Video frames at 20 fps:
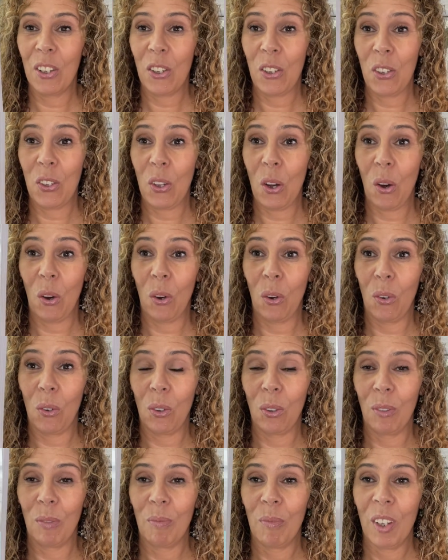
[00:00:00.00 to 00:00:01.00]

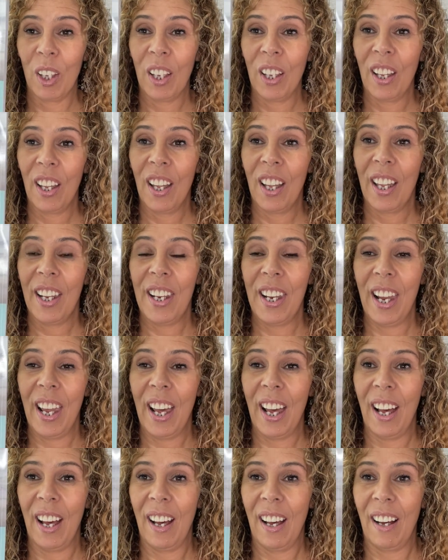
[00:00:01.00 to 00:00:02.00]
Soul.
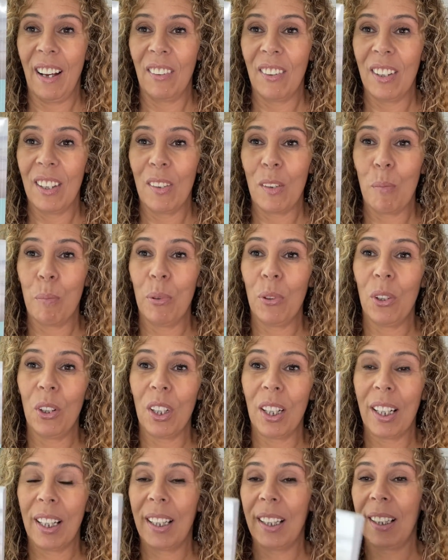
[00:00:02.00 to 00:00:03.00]
Now, this
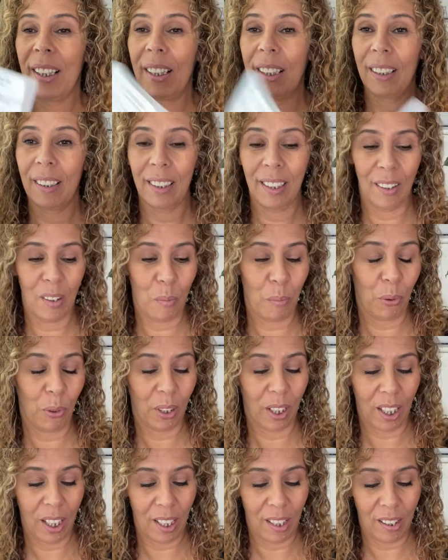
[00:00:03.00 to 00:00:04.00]
book, this
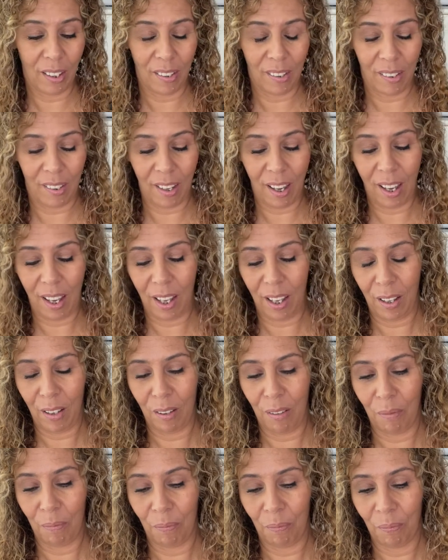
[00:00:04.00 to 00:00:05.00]
book is,
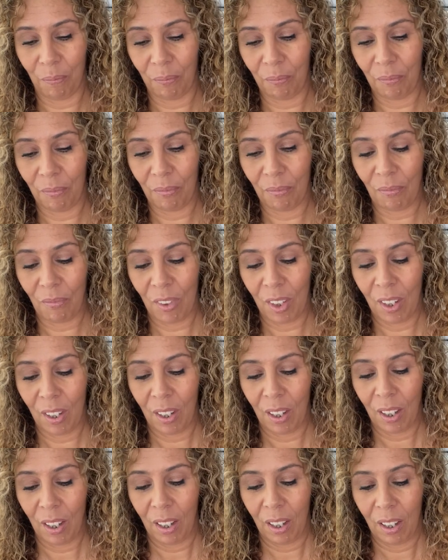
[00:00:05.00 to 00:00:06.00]
um,
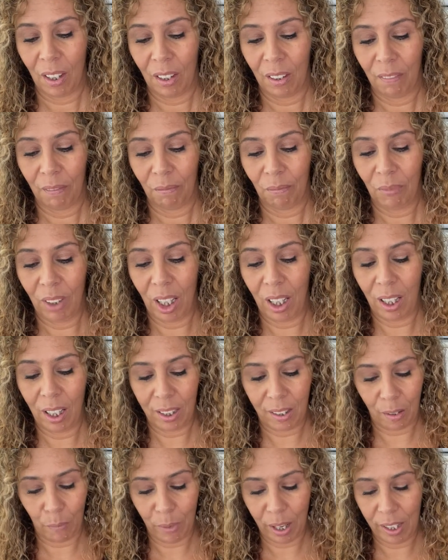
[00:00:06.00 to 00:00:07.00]
no,
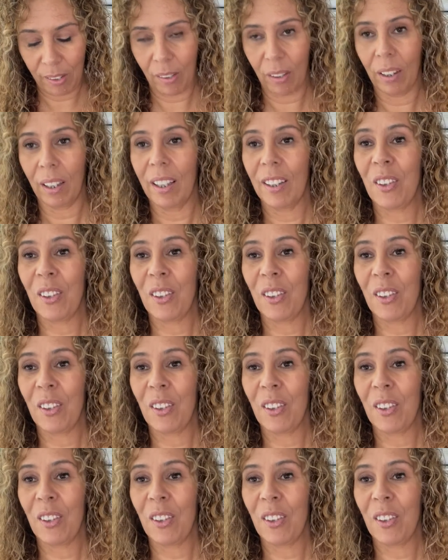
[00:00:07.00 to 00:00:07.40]
it's amazing.